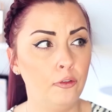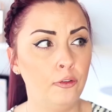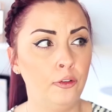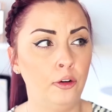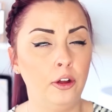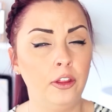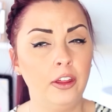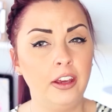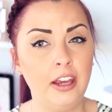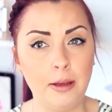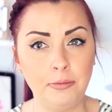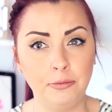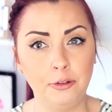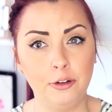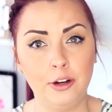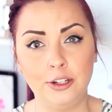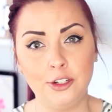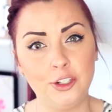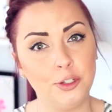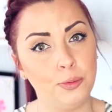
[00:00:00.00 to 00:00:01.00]
For the Cap'n
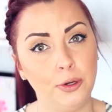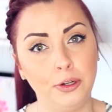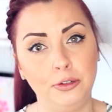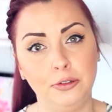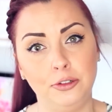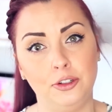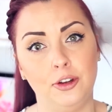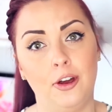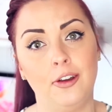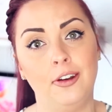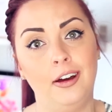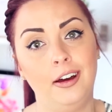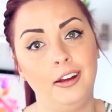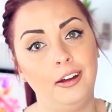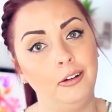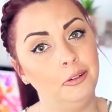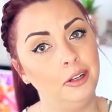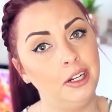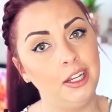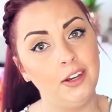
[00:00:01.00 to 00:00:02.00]
Crunch Sprinkled Donut,
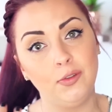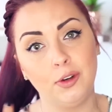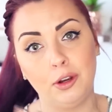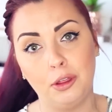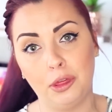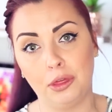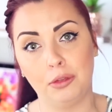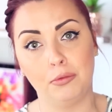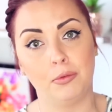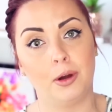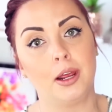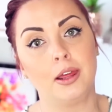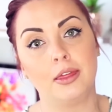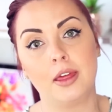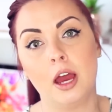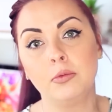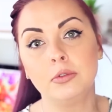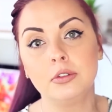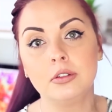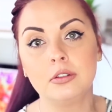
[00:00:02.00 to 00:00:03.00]
I'm going to give it a 3.
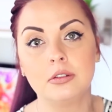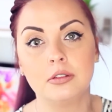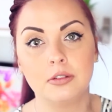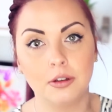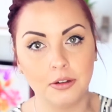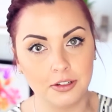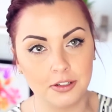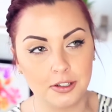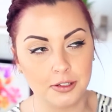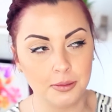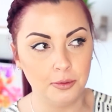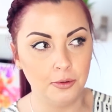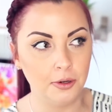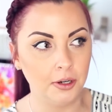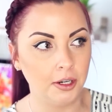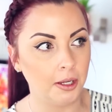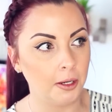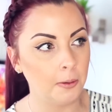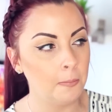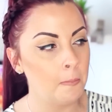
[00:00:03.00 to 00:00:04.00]
That was so
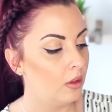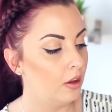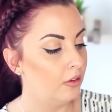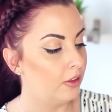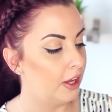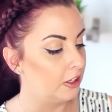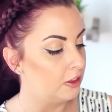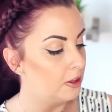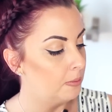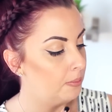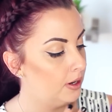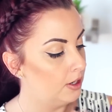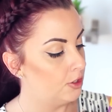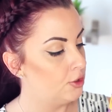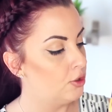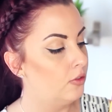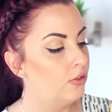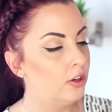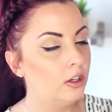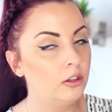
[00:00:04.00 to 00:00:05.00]
disappointing. Like, the
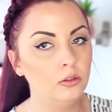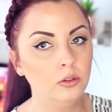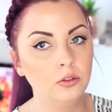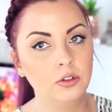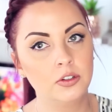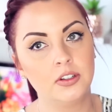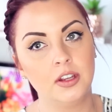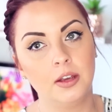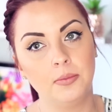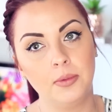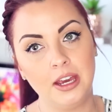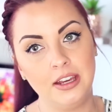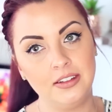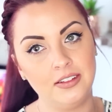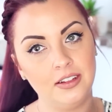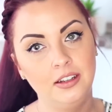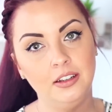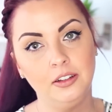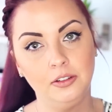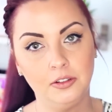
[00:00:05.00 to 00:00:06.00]
picture of it looks
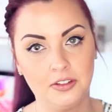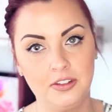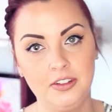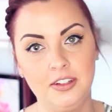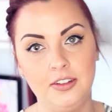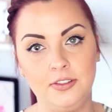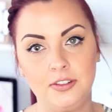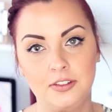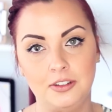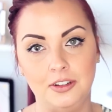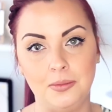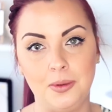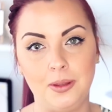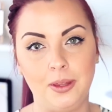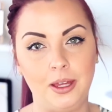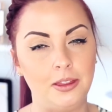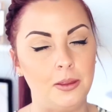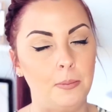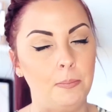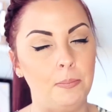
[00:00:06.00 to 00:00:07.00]
amazing. It looks as if it's going to be
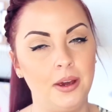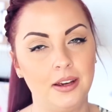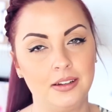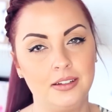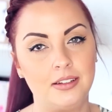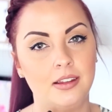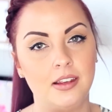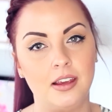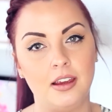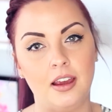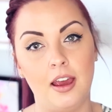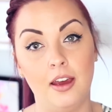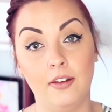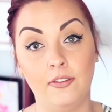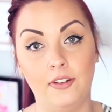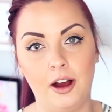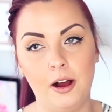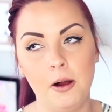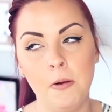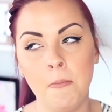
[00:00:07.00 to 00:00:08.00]
like the best thing
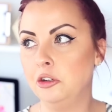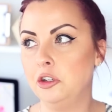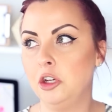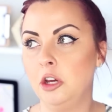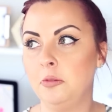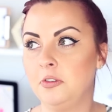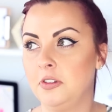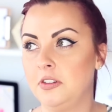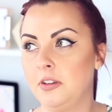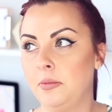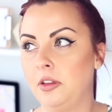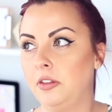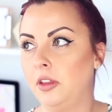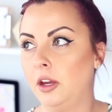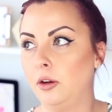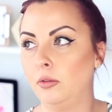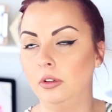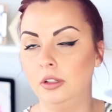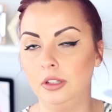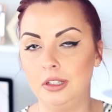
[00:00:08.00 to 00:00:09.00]
ever in terms of something
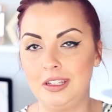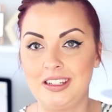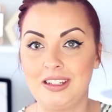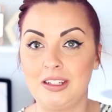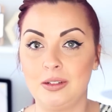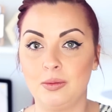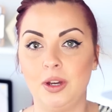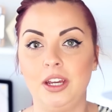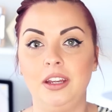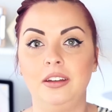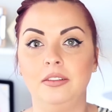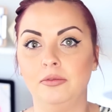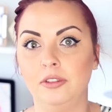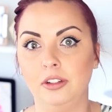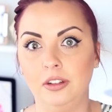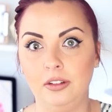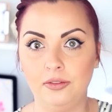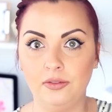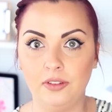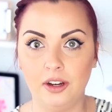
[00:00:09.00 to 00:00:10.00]
like really sweet and
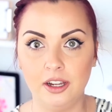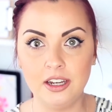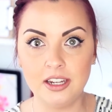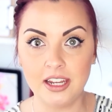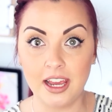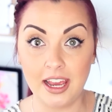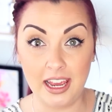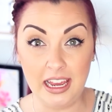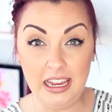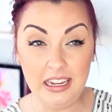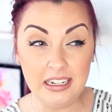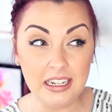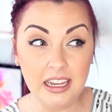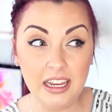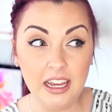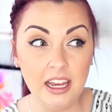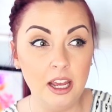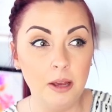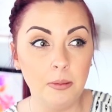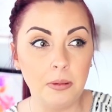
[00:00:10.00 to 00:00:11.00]
really fun to eat.
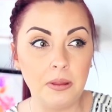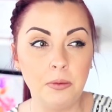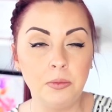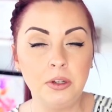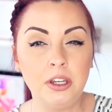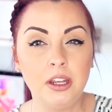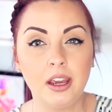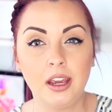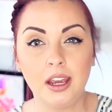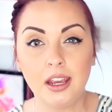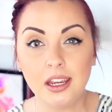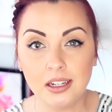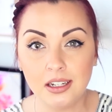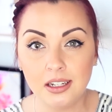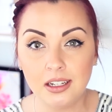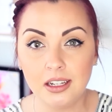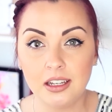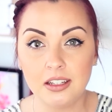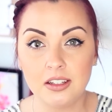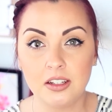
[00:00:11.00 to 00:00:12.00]
But then when you eat
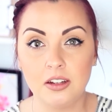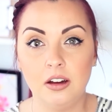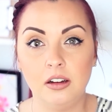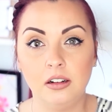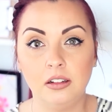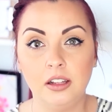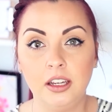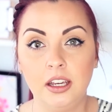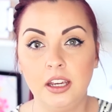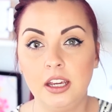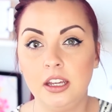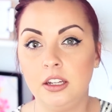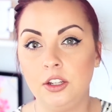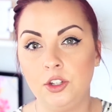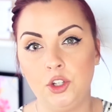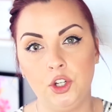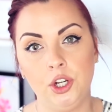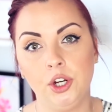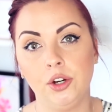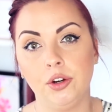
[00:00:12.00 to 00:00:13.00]
it, it's kind of like
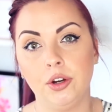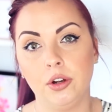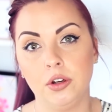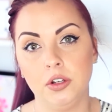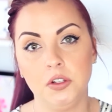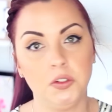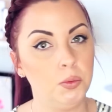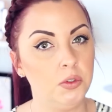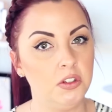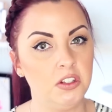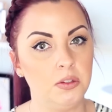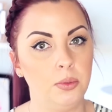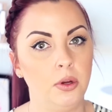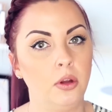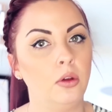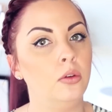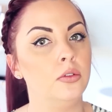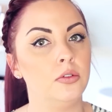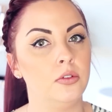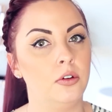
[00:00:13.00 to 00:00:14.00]
eating Cheerios with
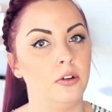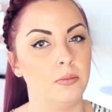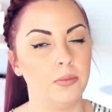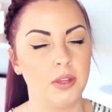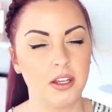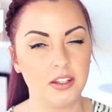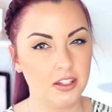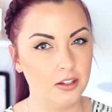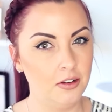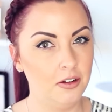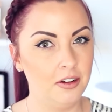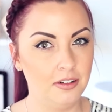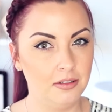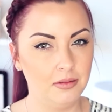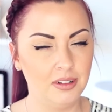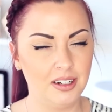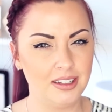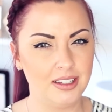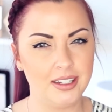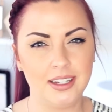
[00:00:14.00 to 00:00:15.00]
sprinkles on them. That's kind of
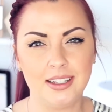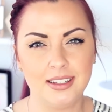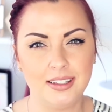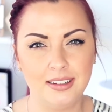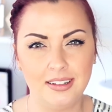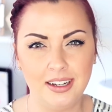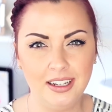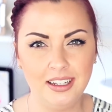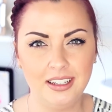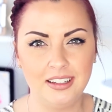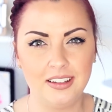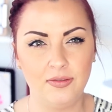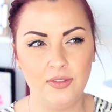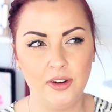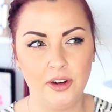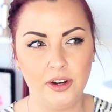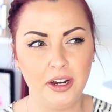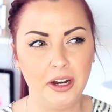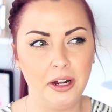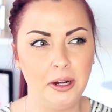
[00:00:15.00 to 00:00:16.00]
what it tastes like. It's
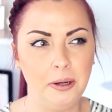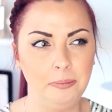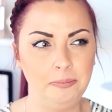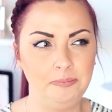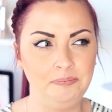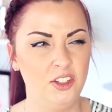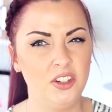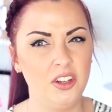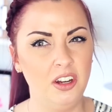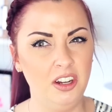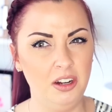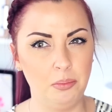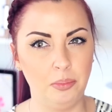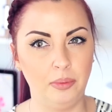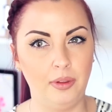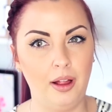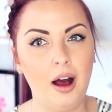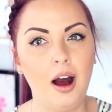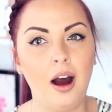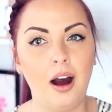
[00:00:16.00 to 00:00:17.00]
very, just kind of
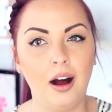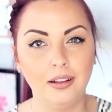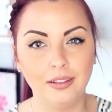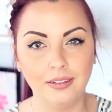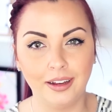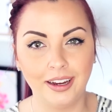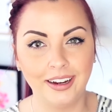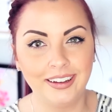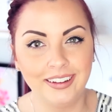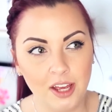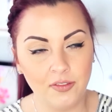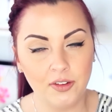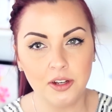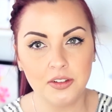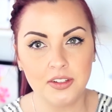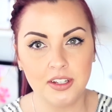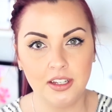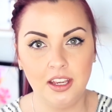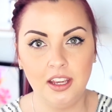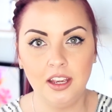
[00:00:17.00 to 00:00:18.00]
blah. Like, if I
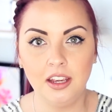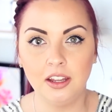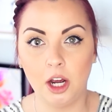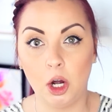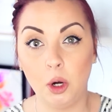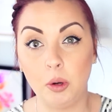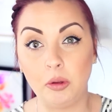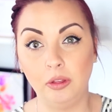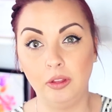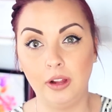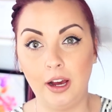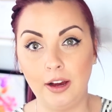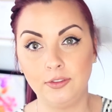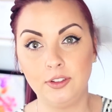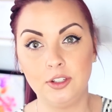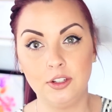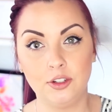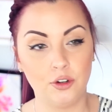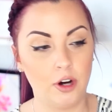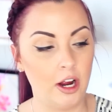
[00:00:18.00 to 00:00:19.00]
was a kid, I would
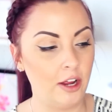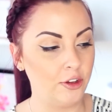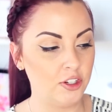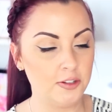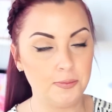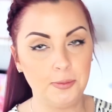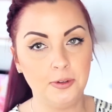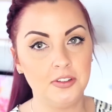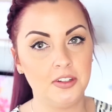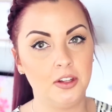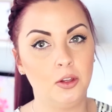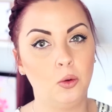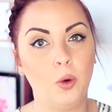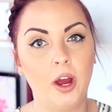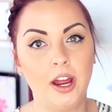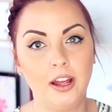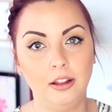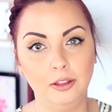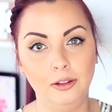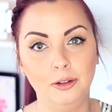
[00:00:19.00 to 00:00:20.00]
love to try it just because of the
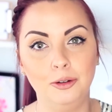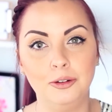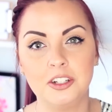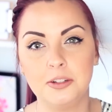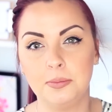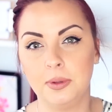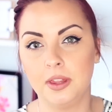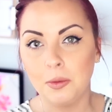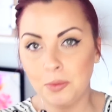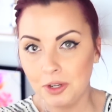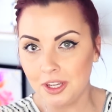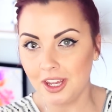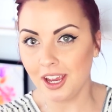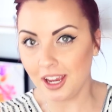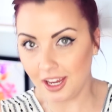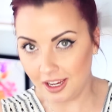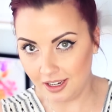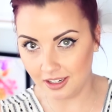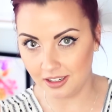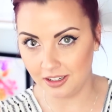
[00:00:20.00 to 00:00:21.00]
way it looks. But then when you
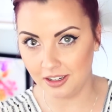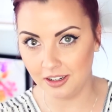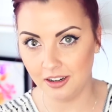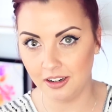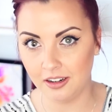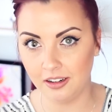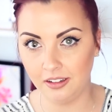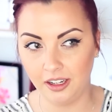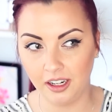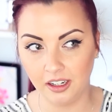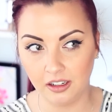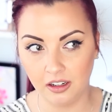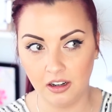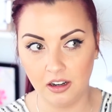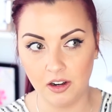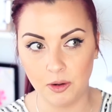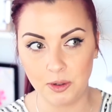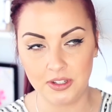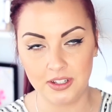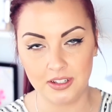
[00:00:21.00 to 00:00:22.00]
eat it, you're kind of like,
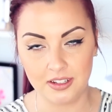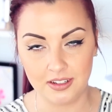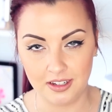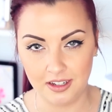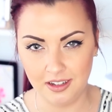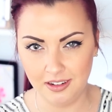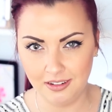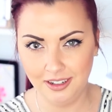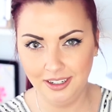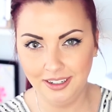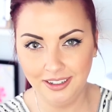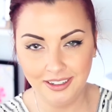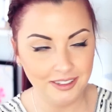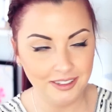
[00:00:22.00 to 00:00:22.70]
oh, is this it?